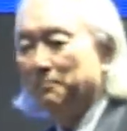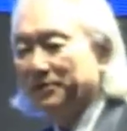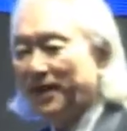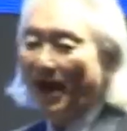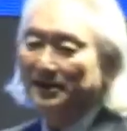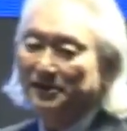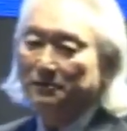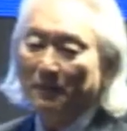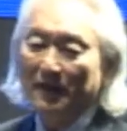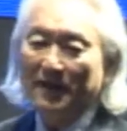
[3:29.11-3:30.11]
but
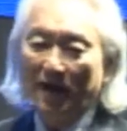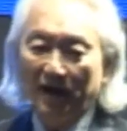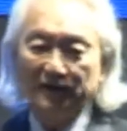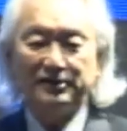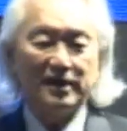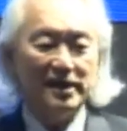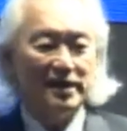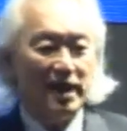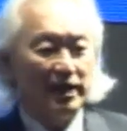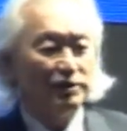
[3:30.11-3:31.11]
that's because
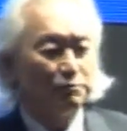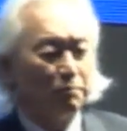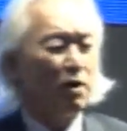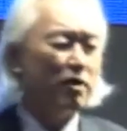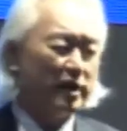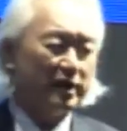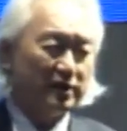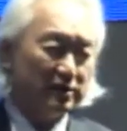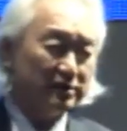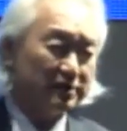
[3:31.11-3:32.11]
teenage
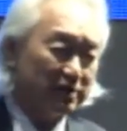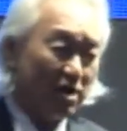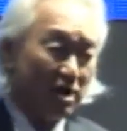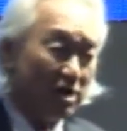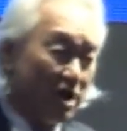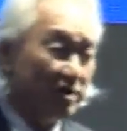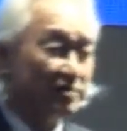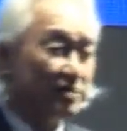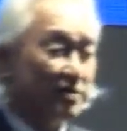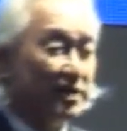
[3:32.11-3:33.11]
boys log
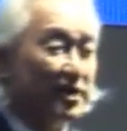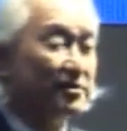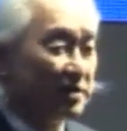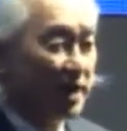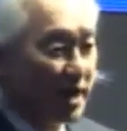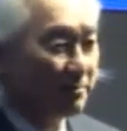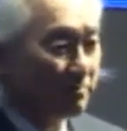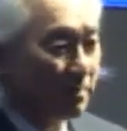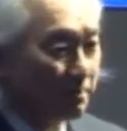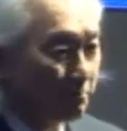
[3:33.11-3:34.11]
on to the
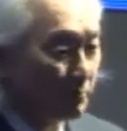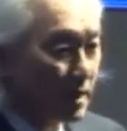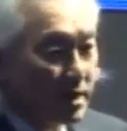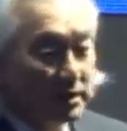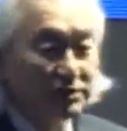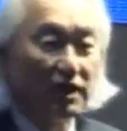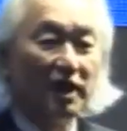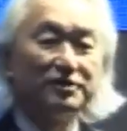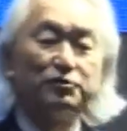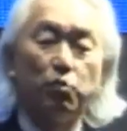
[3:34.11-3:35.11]
internet.
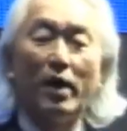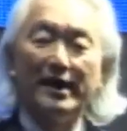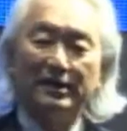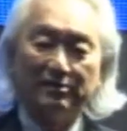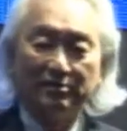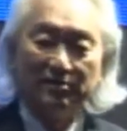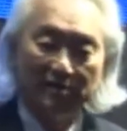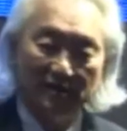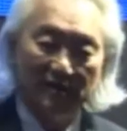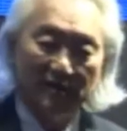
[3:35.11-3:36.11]
Just wait
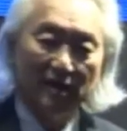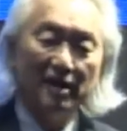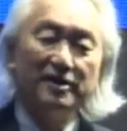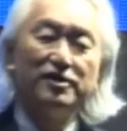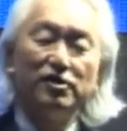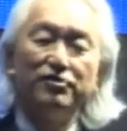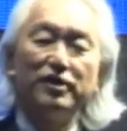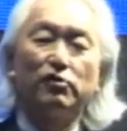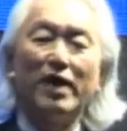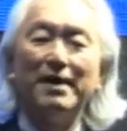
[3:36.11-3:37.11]
until the
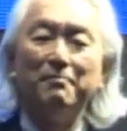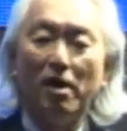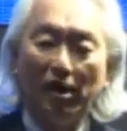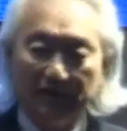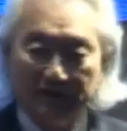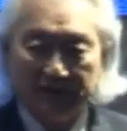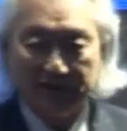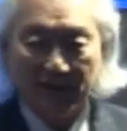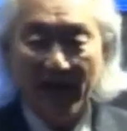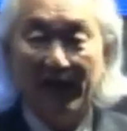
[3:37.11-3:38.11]

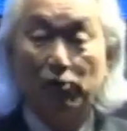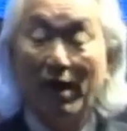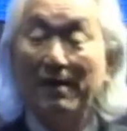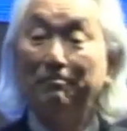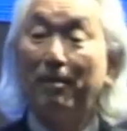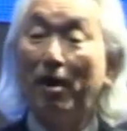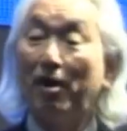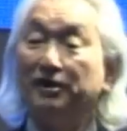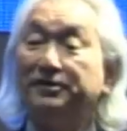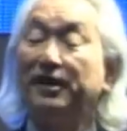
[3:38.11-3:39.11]
grandmas and
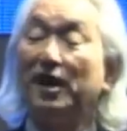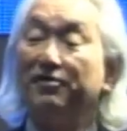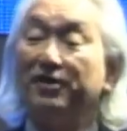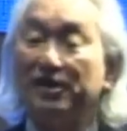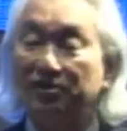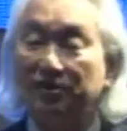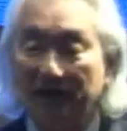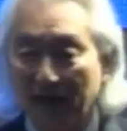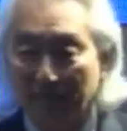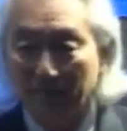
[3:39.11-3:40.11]
grandpas get on the
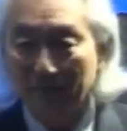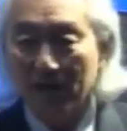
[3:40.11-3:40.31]
internet.